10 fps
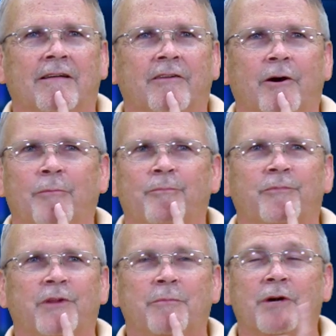Nope,
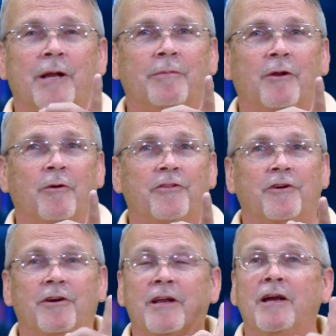didn't bring up a lower
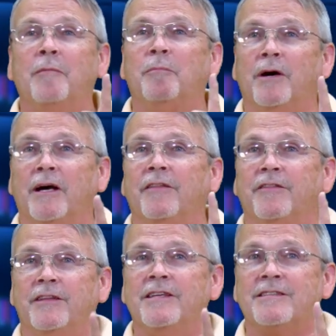third, but
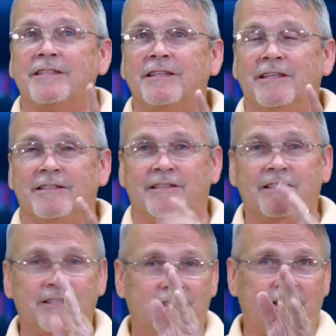this is
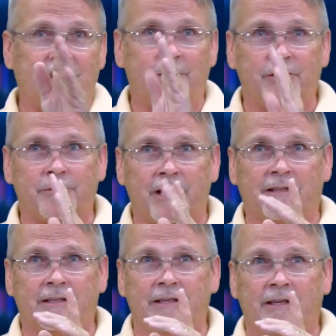the camera
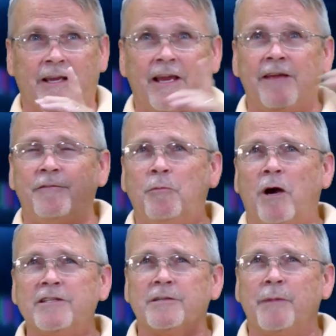directly. If you
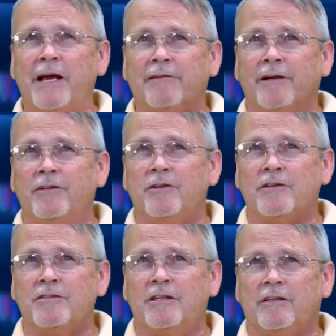watch the background, you
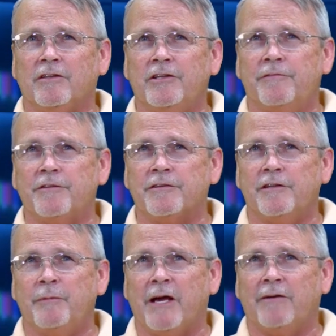can see a little difference
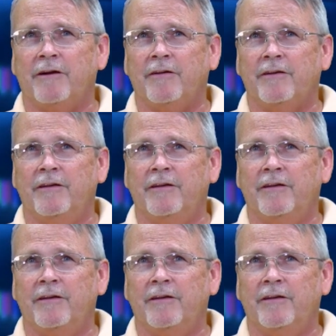in the background.